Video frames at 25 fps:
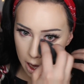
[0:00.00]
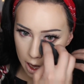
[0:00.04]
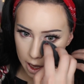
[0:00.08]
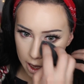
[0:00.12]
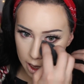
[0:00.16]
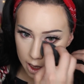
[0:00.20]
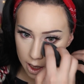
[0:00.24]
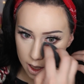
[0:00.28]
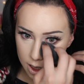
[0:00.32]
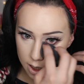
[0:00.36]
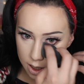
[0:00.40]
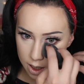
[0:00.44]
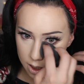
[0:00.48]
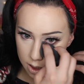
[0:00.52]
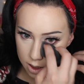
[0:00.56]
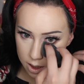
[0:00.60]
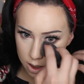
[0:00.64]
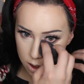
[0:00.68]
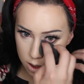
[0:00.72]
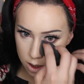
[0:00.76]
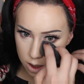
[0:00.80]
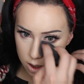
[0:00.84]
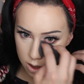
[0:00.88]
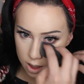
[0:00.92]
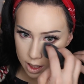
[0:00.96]

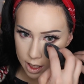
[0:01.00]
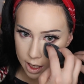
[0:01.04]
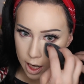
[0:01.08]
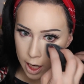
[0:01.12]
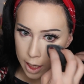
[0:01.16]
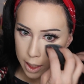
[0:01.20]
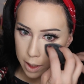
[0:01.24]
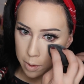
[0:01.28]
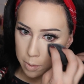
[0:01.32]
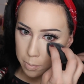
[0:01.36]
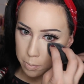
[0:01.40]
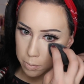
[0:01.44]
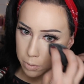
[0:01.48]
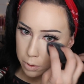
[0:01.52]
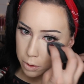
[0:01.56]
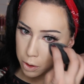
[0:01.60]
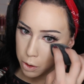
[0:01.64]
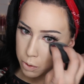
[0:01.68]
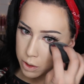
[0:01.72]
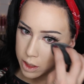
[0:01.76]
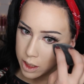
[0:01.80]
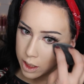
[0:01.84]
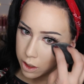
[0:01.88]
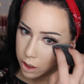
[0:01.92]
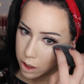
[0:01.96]
and then I'm
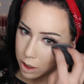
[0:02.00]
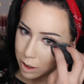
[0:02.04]
using